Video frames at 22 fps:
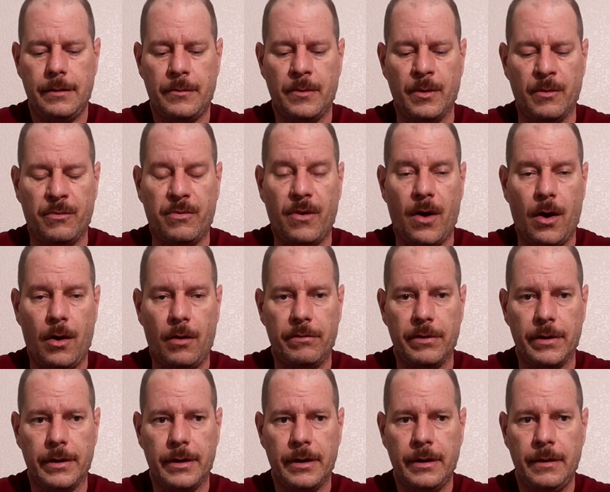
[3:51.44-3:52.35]

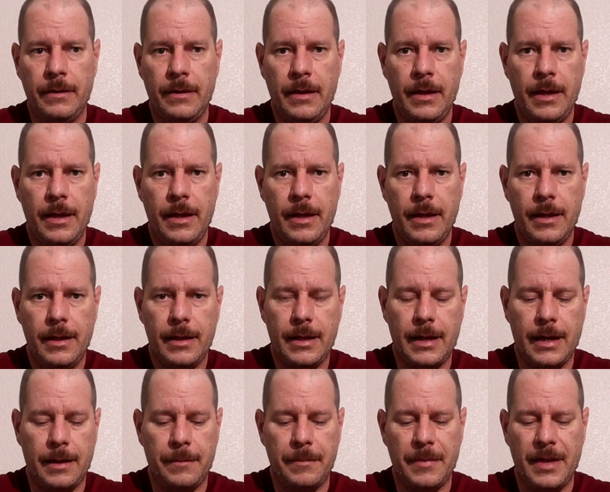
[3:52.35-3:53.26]
revolver.
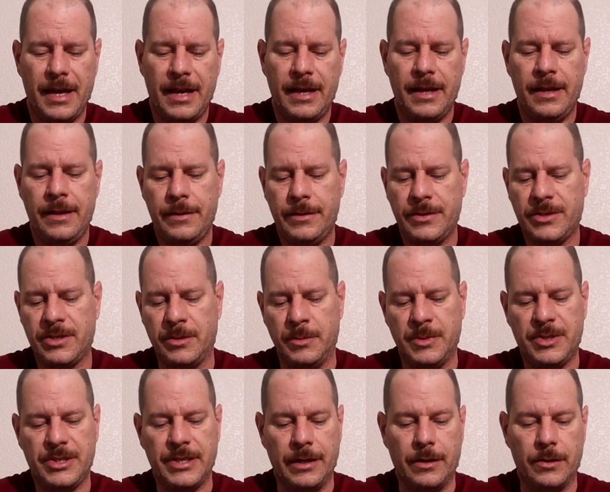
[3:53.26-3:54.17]
There's
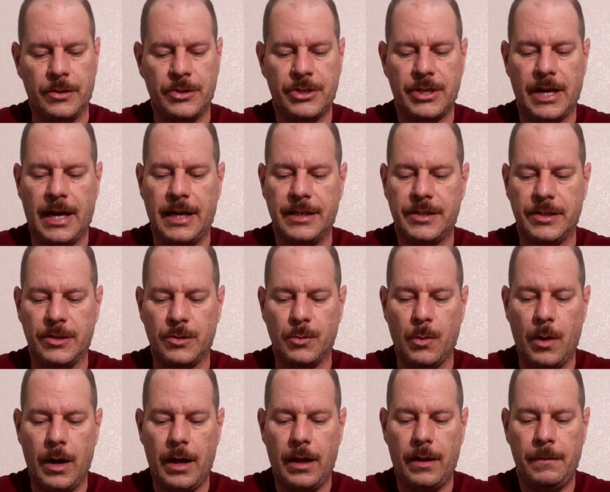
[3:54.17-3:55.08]
some single shots as
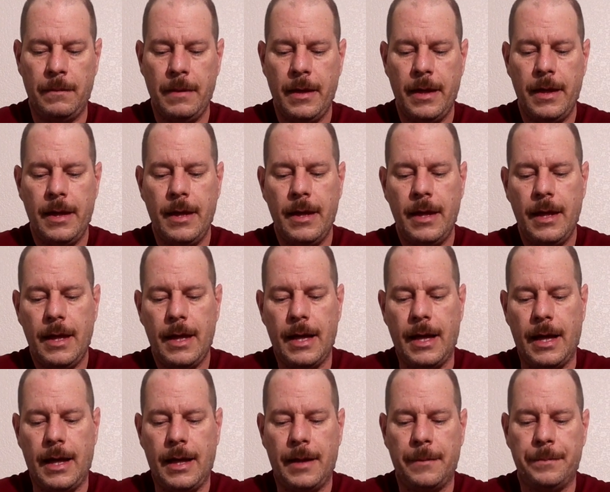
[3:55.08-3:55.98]
well.
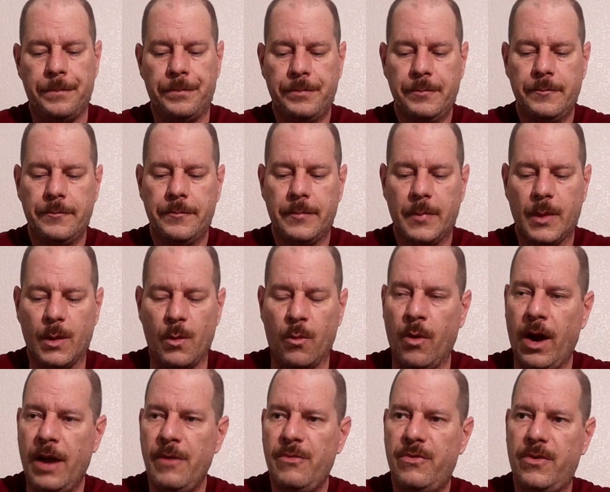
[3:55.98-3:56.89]

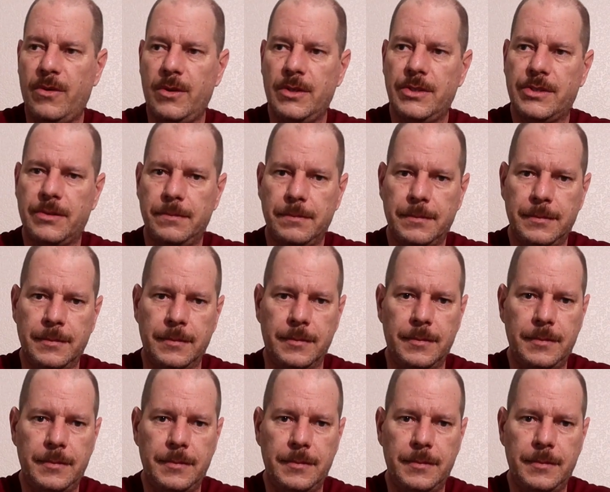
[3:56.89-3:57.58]
Rifles